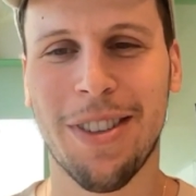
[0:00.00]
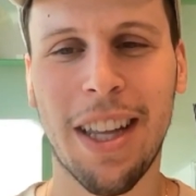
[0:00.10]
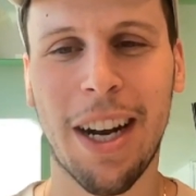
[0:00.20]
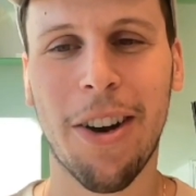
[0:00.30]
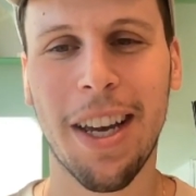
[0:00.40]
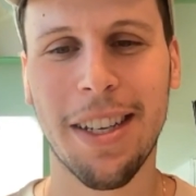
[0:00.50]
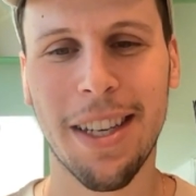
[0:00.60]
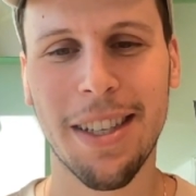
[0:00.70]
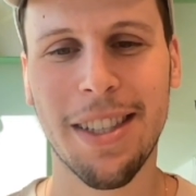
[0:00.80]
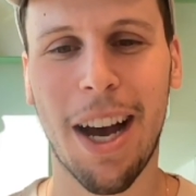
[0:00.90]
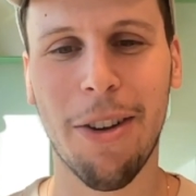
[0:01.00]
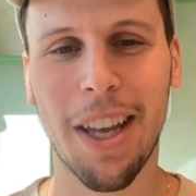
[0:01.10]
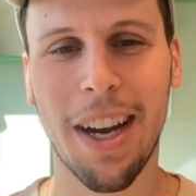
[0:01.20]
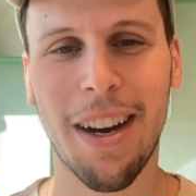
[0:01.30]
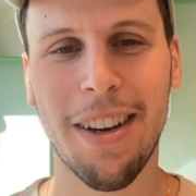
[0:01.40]
that already exists out
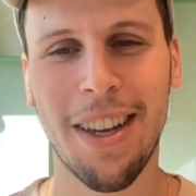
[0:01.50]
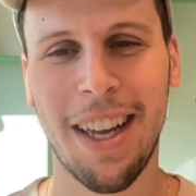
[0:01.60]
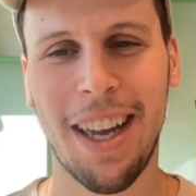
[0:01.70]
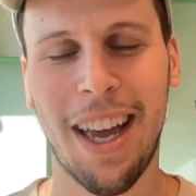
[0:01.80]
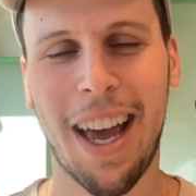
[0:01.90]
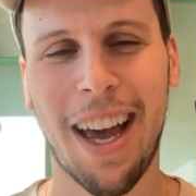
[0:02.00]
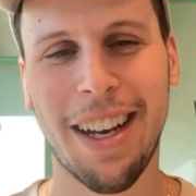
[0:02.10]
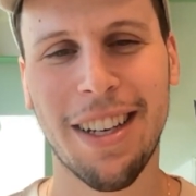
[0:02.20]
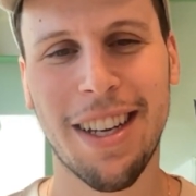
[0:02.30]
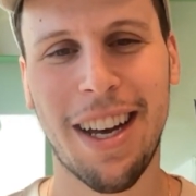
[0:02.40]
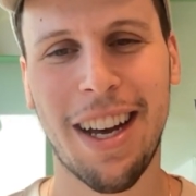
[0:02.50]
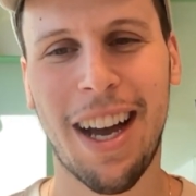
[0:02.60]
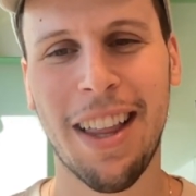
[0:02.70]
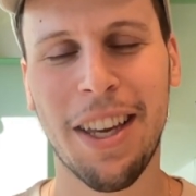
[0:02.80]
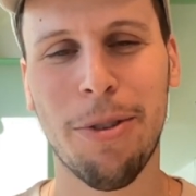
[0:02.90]
there. And
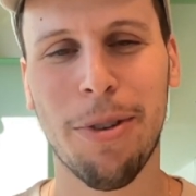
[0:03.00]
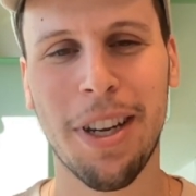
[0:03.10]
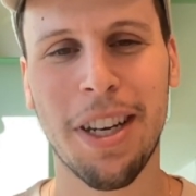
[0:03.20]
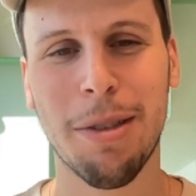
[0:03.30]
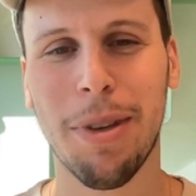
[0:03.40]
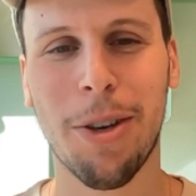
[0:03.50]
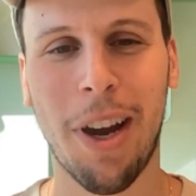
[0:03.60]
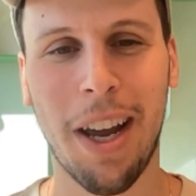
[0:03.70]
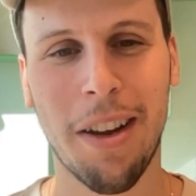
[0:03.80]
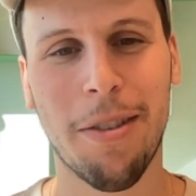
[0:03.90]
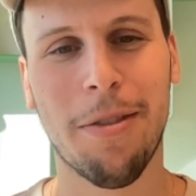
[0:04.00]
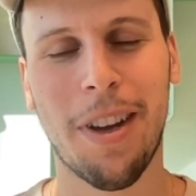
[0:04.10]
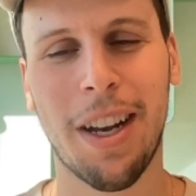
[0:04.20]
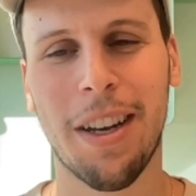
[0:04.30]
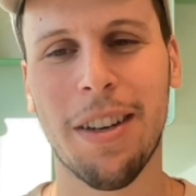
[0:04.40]
I think you really need to be creative
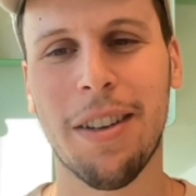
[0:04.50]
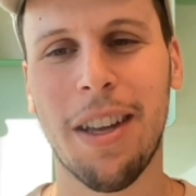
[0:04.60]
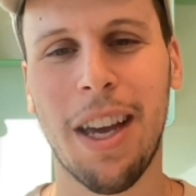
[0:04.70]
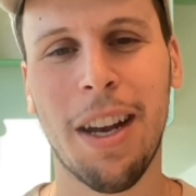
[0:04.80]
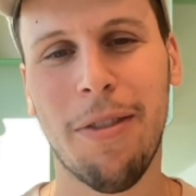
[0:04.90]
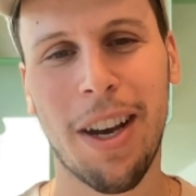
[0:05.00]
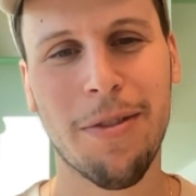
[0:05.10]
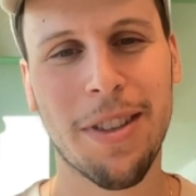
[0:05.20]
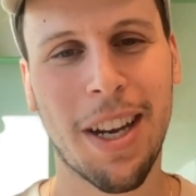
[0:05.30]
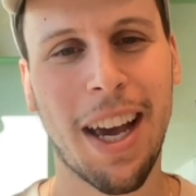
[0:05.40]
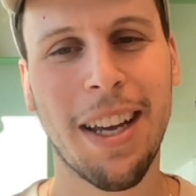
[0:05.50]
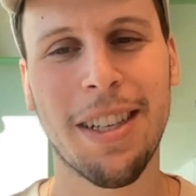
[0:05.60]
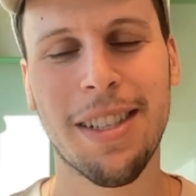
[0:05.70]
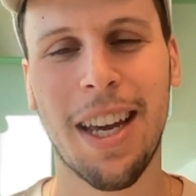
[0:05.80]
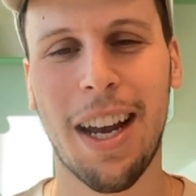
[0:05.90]
and innovative today
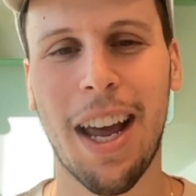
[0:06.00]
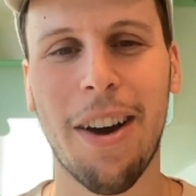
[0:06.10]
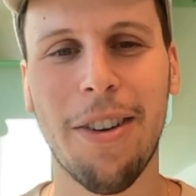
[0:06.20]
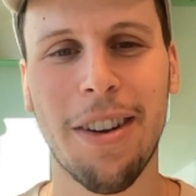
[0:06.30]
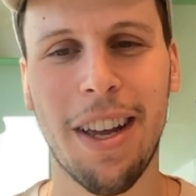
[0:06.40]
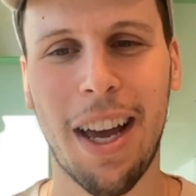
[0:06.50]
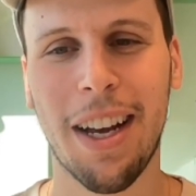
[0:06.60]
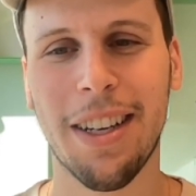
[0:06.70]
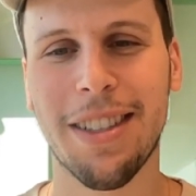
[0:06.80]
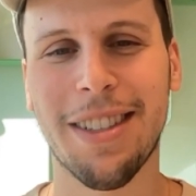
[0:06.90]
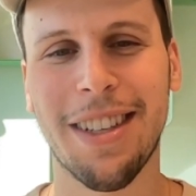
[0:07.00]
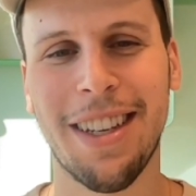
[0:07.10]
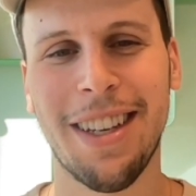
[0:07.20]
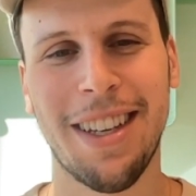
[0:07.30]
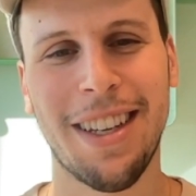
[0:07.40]
to stand out, and
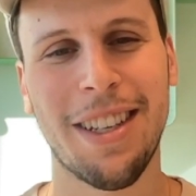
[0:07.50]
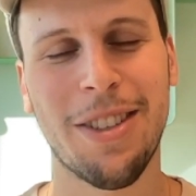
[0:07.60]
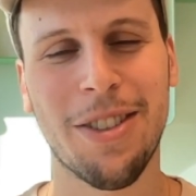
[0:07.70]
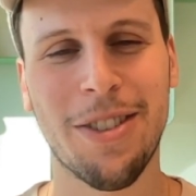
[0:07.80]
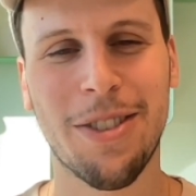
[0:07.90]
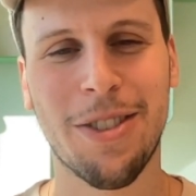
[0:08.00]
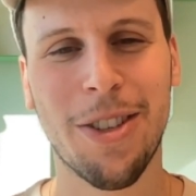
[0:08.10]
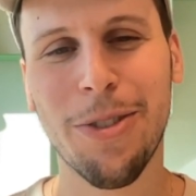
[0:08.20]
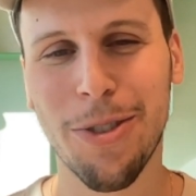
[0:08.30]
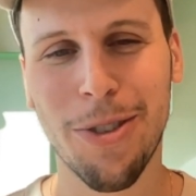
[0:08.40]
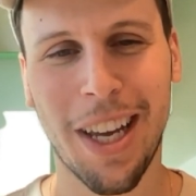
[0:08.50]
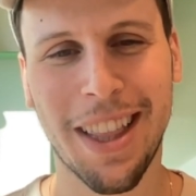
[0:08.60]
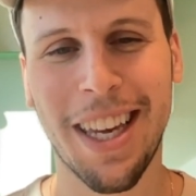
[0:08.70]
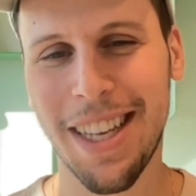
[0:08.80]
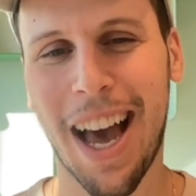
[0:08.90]
don't do like
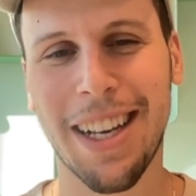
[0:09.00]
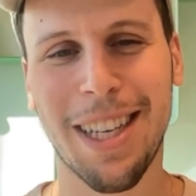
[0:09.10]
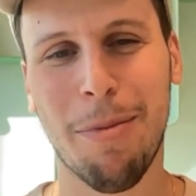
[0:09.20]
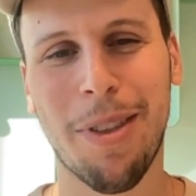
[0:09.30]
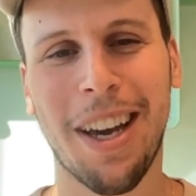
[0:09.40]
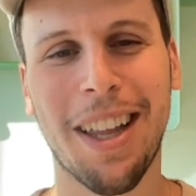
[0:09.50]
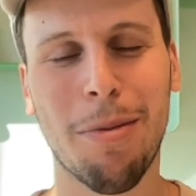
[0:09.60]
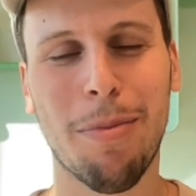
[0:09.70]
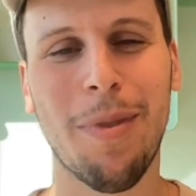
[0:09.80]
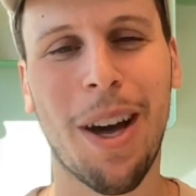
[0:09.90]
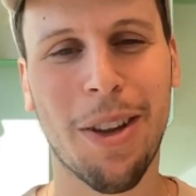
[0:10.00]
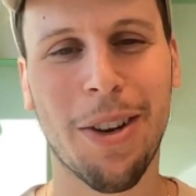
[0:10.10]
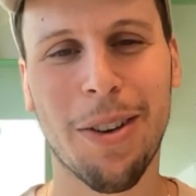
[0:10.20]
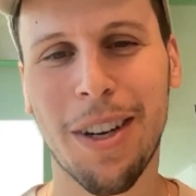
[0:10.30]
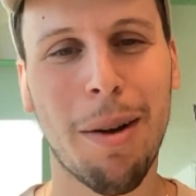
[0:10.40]
the exact same thing
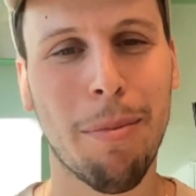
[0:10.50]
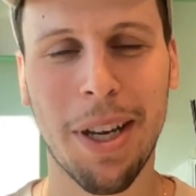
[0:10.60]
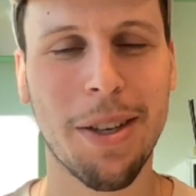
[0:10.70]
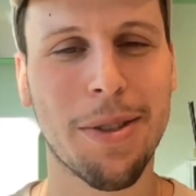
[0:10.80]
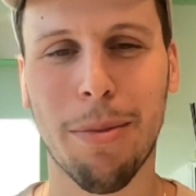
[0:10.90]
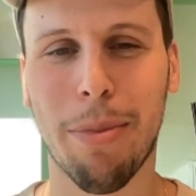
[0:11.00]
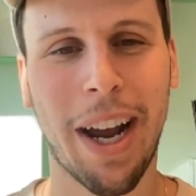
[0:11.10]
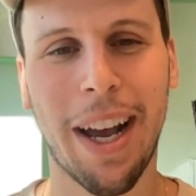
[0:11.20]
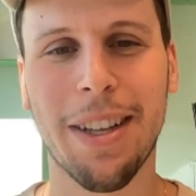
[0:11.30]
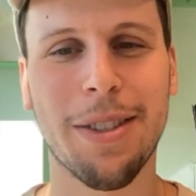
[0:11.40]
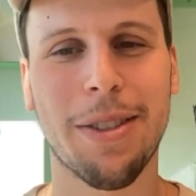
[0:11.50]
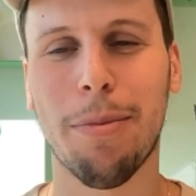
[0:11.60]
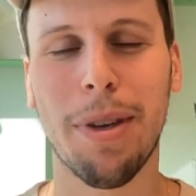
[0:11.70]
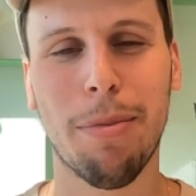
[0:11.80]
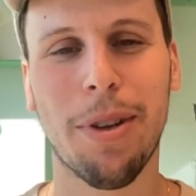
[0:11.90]
other companies or brands or
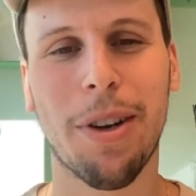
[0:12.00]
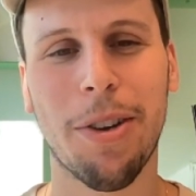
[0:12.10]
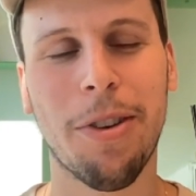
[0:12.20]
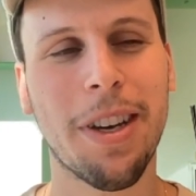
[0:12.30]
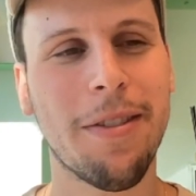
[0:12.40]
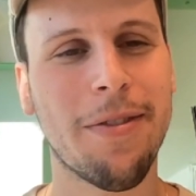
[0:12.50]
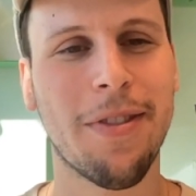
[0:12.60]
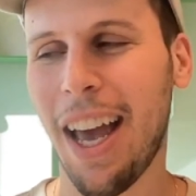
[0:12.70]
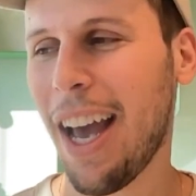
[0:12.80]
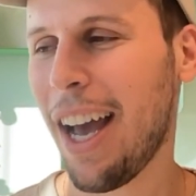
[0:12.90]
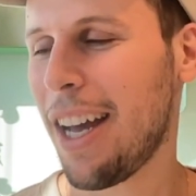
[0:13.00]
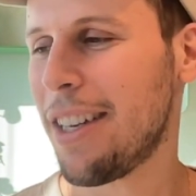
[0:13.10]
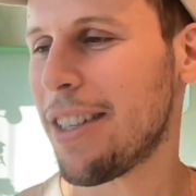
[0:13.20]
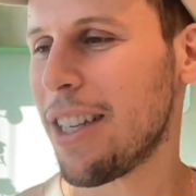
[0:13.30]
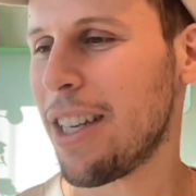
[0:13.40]
people are doing.
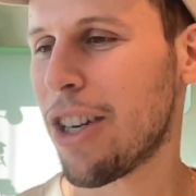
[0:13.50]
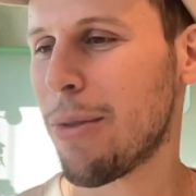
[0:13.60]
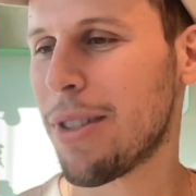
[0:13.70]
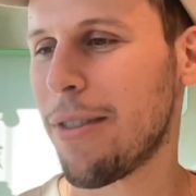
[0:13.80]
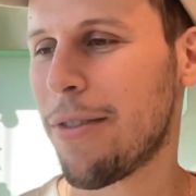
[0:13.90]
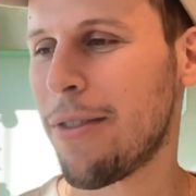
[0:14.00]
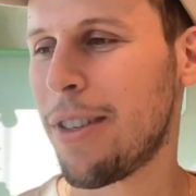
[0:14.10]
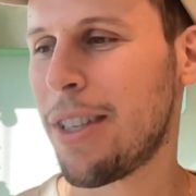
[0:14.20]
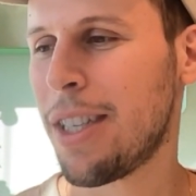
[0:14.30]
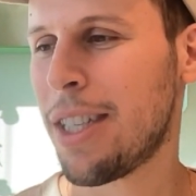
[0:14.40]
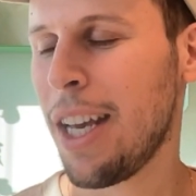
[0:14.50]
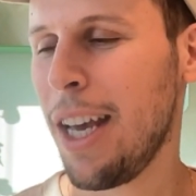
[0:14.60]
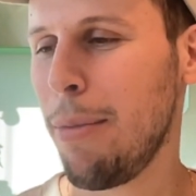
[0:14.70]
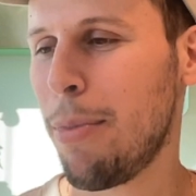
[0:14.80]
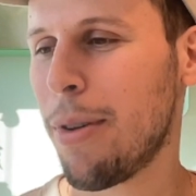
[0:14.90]
And in terms of
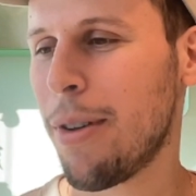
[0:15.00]
tip,